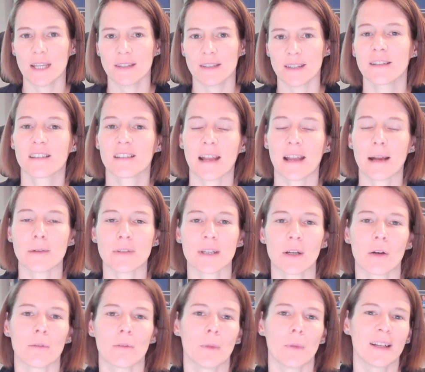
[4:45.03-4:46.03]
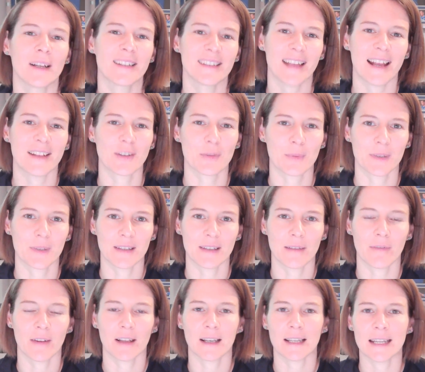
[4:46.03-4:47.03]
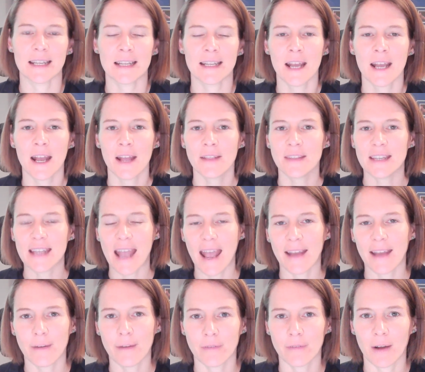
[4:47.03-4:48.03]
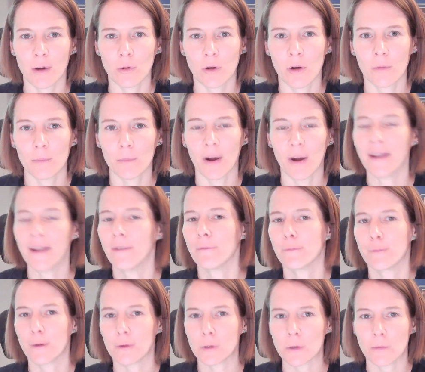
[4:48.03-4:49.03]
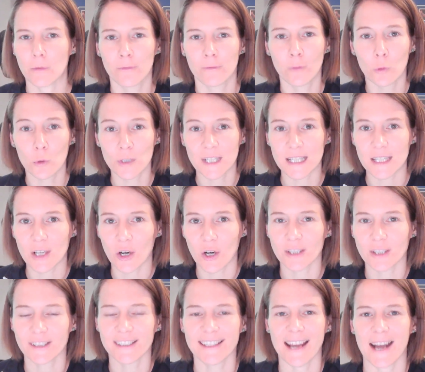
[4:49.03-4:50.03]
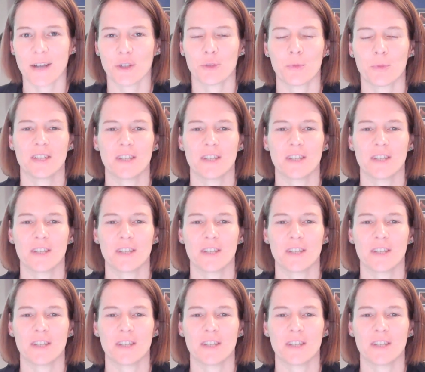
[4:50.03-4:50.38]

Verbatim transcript: is the scouting combines and specifically the NFL combine for 40 yard dash,